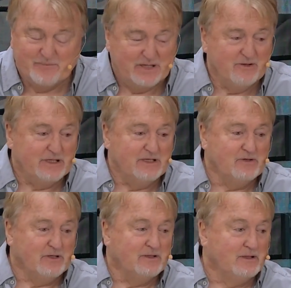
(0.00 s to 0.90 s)
But you can
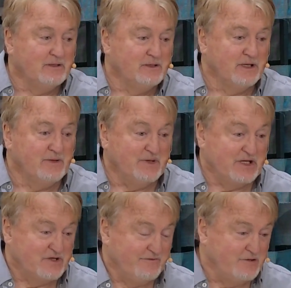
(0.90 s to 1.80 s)
do it.
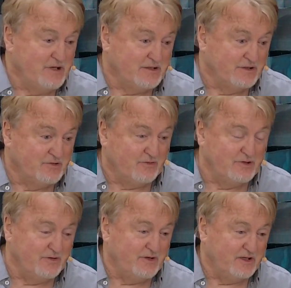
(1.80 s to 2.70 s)
Because if you're not
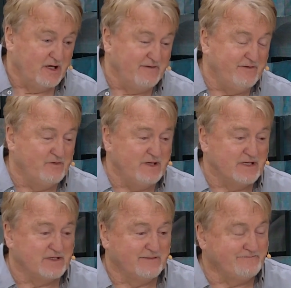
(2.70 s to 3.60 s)
controlling your thought life, who
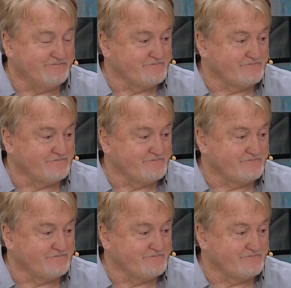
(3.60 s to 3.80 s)
is?